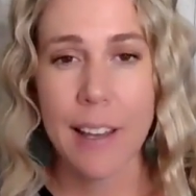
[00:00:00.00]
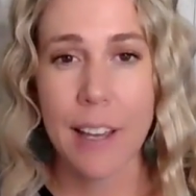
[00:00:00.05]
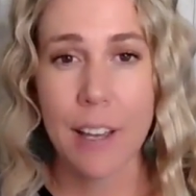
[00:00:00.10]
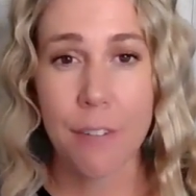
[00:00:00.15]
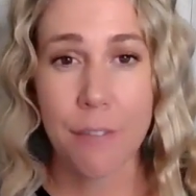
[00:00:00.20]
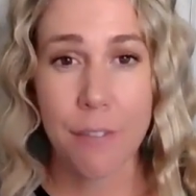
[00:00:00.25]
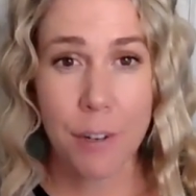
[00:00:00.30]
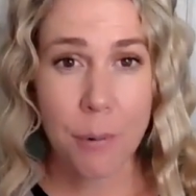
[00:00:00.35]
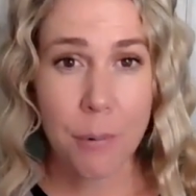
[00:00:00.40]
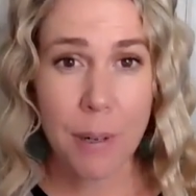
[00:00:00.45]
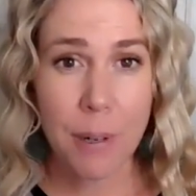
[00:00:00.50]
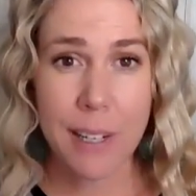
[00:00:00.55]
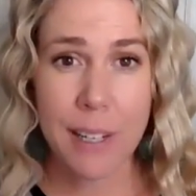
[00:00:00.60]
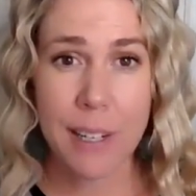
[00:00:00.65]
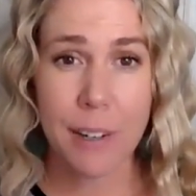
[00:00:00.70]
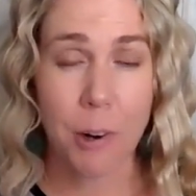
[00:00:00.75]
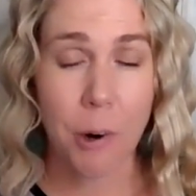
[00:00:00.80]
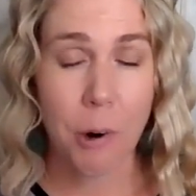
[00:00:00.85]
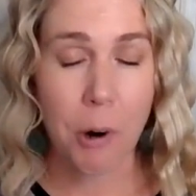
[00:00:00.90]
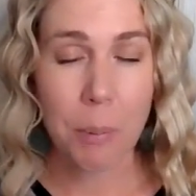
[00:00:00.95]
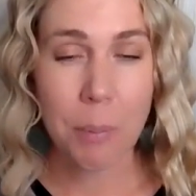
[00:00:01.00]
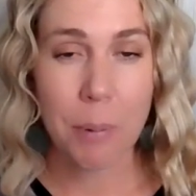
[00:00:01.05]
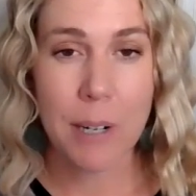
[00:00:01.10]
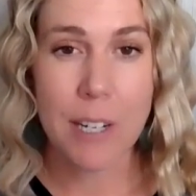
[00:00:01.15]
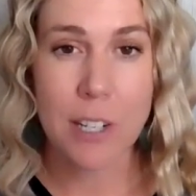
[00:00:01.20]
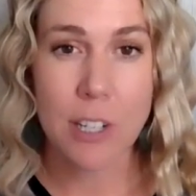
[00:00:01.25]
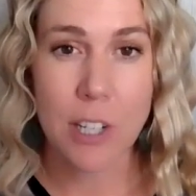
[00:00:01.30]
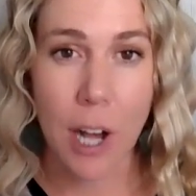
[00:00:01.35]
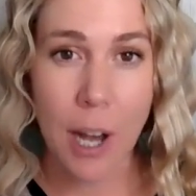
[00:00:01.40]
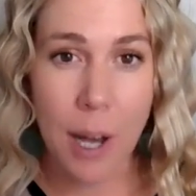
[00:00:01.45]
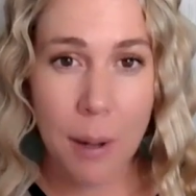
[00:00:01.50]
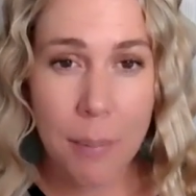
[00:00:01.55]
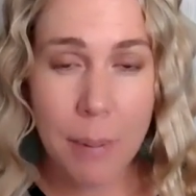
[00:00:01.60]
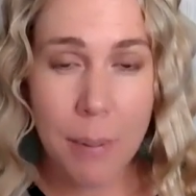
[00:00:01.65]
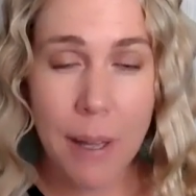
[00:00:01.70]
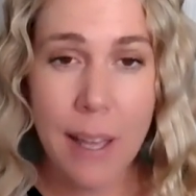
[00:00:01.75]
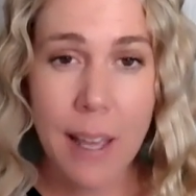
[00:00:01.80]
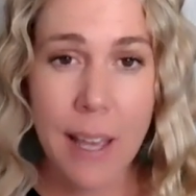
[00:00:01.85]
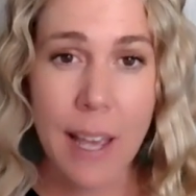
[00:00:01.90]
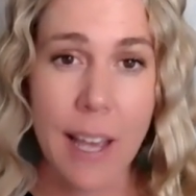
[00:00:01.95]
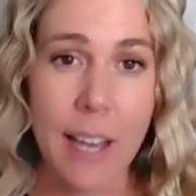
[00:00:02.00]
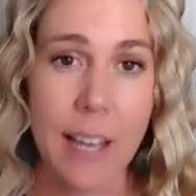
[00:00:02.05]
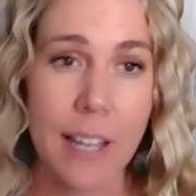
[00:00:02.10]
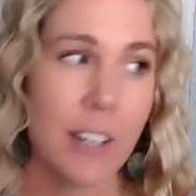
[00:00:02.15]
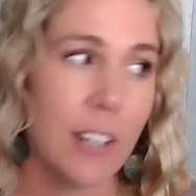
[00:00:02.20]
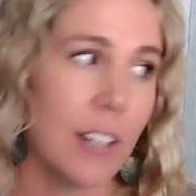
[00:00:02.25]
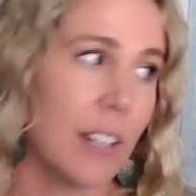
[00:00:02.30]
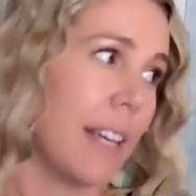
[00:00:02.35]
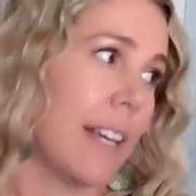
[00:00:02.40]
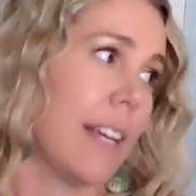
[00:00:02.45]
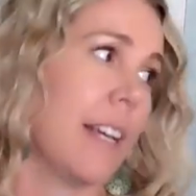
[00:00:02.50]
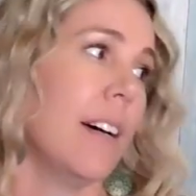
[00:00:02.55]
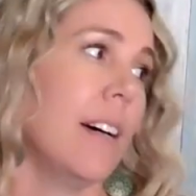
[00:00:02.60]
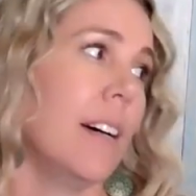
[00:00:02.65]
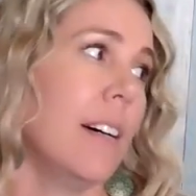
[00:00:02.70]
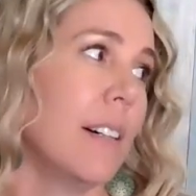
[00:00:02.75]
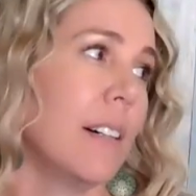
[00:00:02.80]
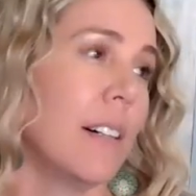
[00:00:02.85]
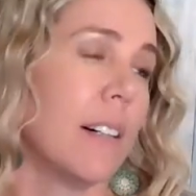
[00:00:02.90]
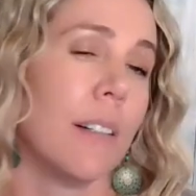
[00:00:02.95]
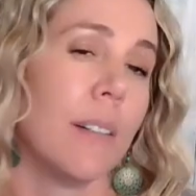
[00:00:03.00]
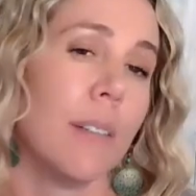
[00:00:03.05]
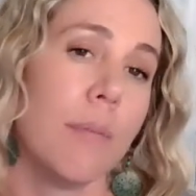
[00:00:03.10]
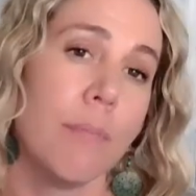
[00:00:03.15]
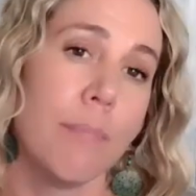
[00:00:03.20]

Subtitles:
If you're working a corporate job, and you're like, oh,